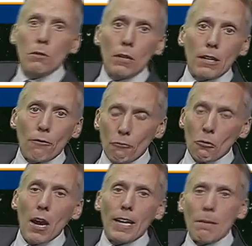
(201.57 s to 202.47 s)
rain on
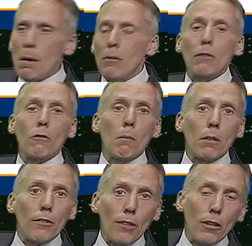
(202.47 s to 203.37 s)
Friday, maybe a
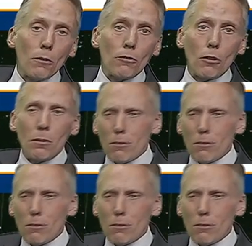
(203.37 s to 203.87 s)
rumble of thunder or two